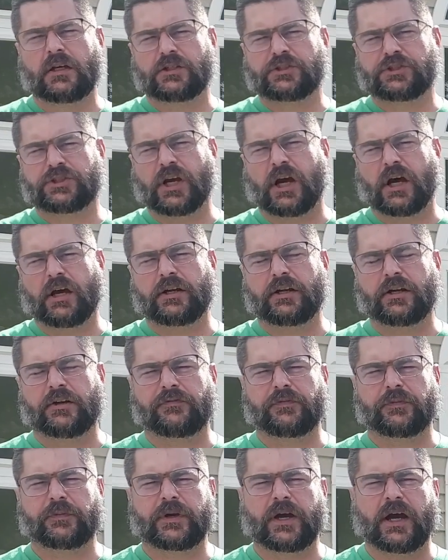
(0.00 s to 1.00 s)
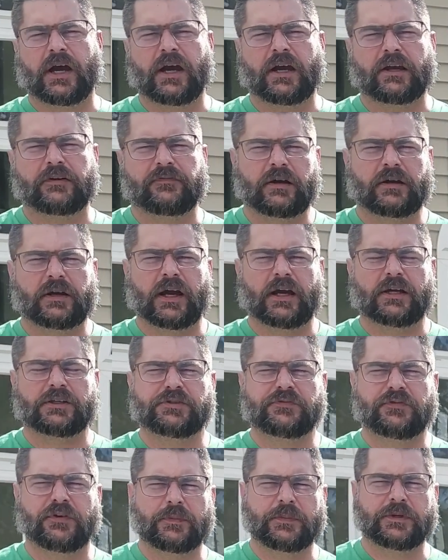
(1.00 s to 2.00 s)
Sean here from Kayak Flyer, guys. You've
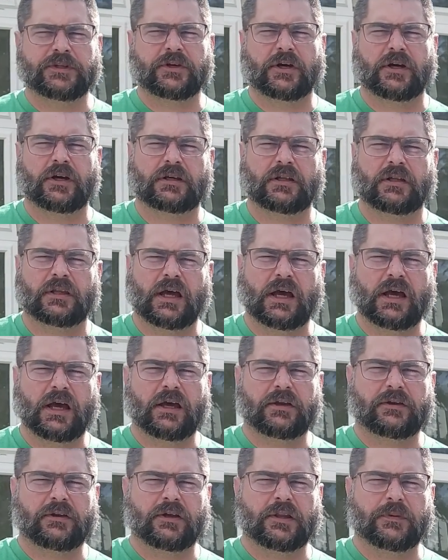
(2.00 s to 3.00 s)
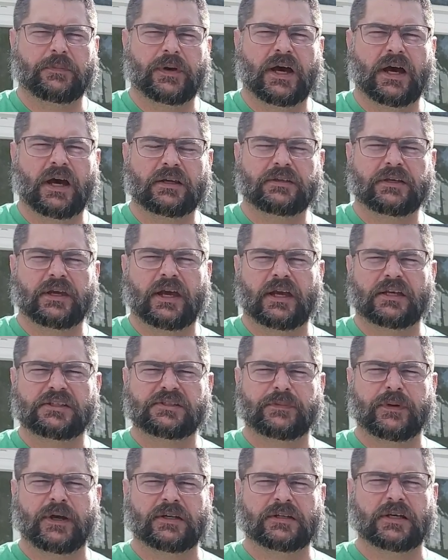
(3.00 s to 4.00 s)
heard me talk a lot on the podcast
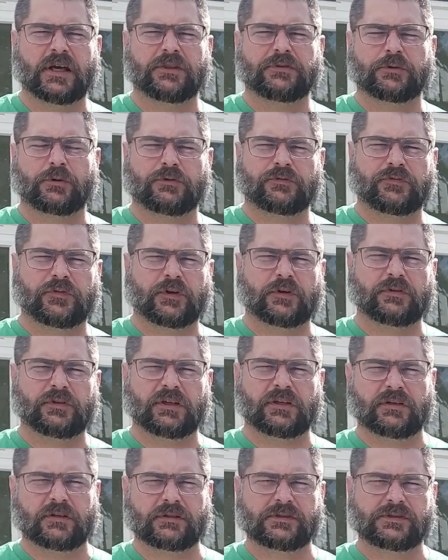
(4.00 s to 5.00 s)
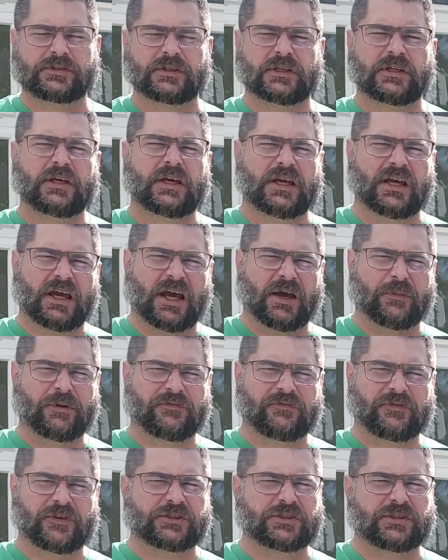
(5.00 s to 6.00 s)
about cutthroat furled leaders. I've been
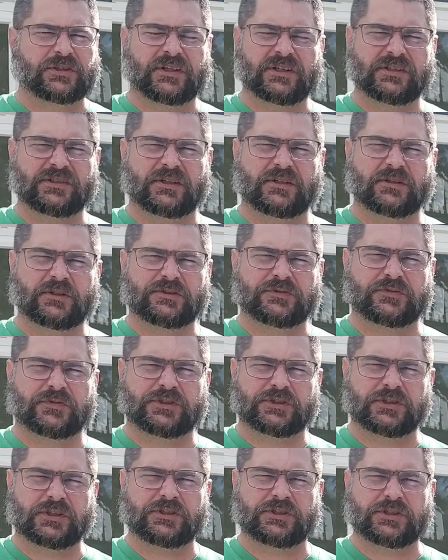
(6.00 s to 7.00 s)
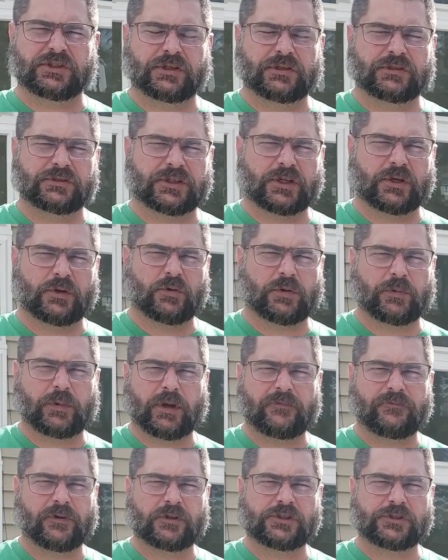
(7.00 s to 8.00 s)
fishing these leaders for 6 years. They were one of my
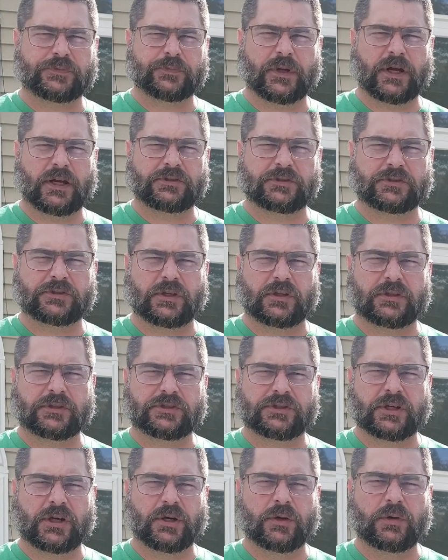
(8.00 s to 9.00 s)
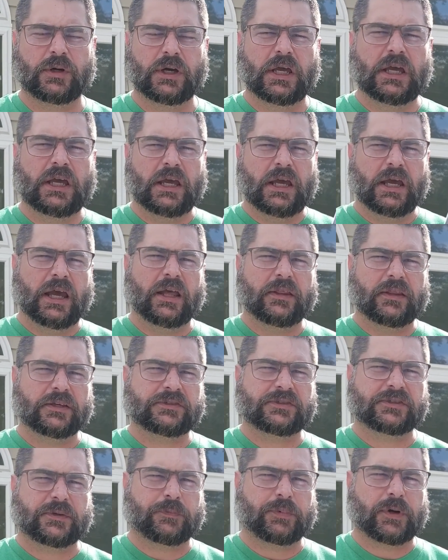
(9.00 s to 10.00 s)
first sponsors on the show. And this is
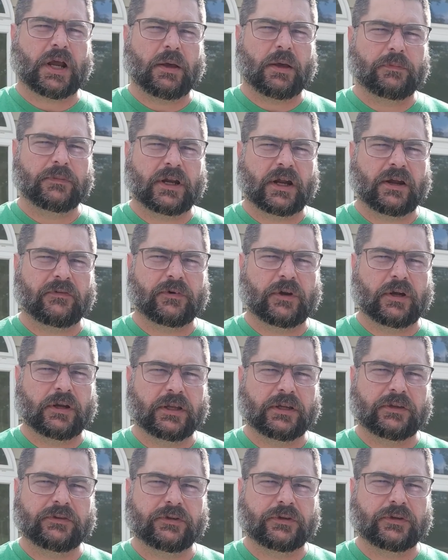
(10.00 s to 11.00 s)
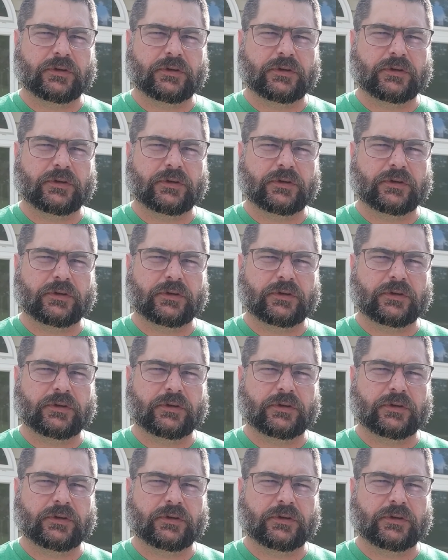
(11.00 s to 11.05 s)
a problem that I've run into.